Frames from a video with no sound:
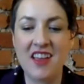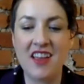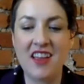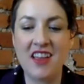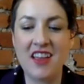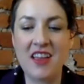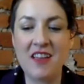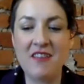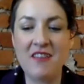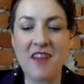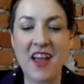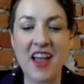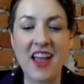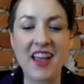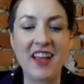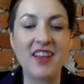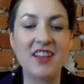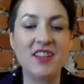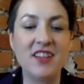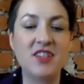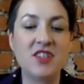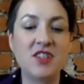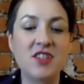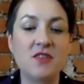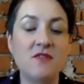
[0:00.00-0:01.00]
if I
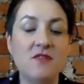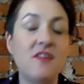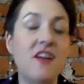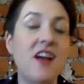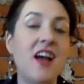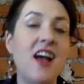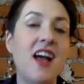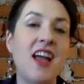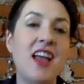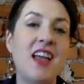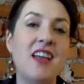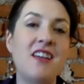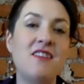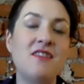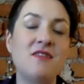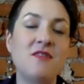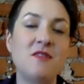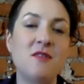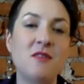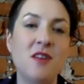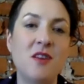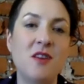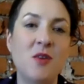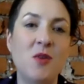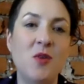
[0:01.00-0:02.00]
could survive
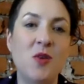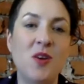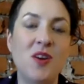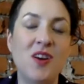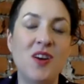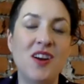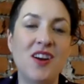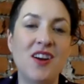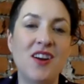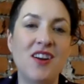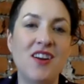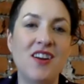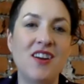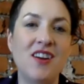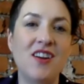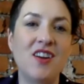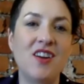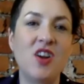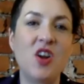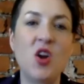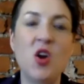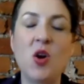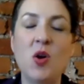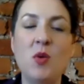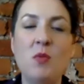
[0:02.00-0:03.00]
or
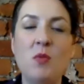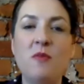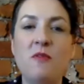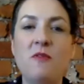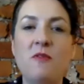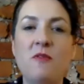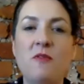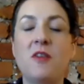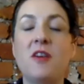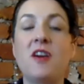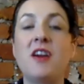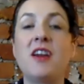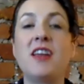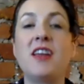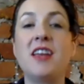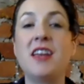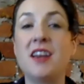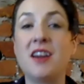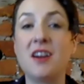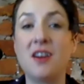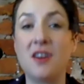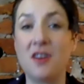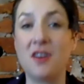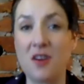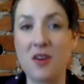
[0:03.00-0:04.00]
cope for a
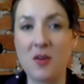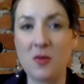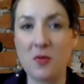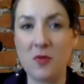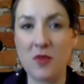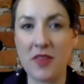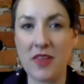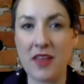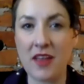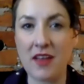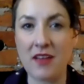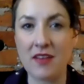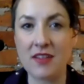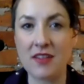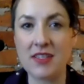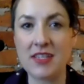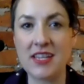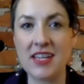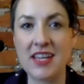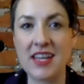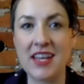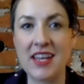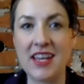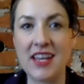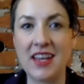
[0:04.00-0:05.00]
year without
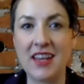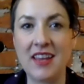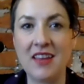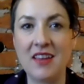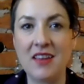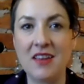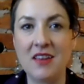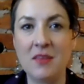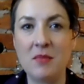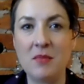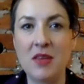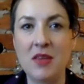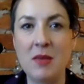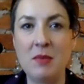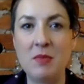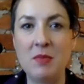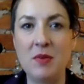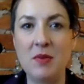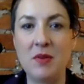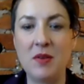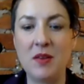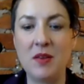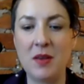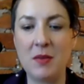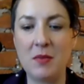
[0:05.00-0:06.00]
seeing
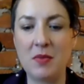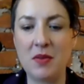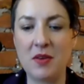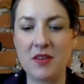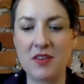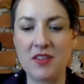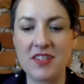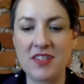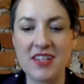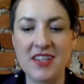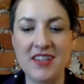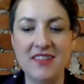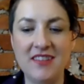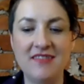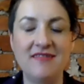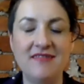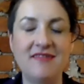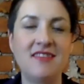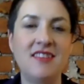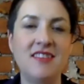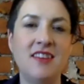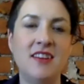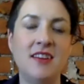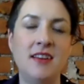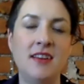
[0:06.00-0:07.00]
people in person,
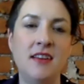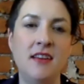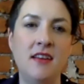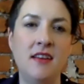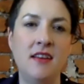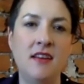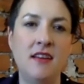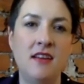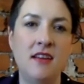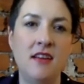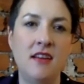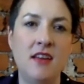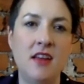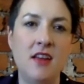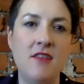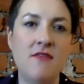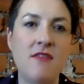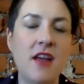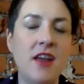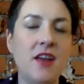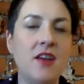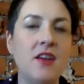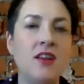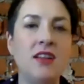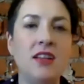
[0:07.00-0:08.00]
if
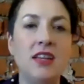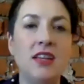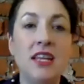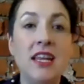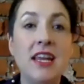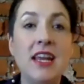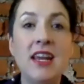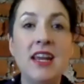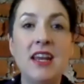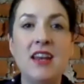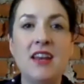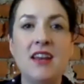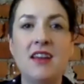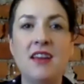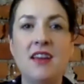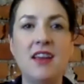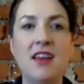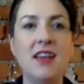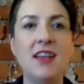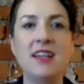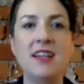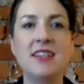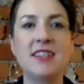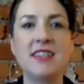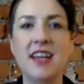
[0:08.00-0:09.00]
I could lead
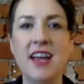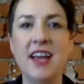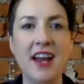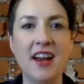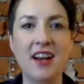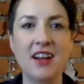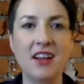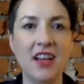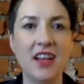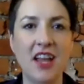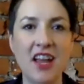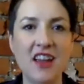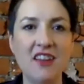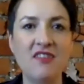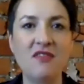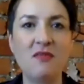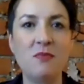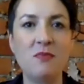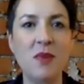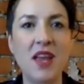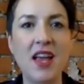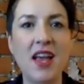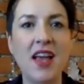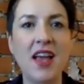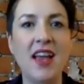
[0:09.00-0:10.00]
an entire life
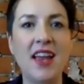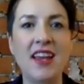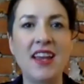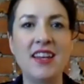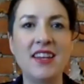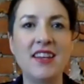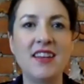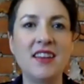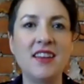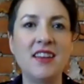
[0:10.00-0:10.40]
behind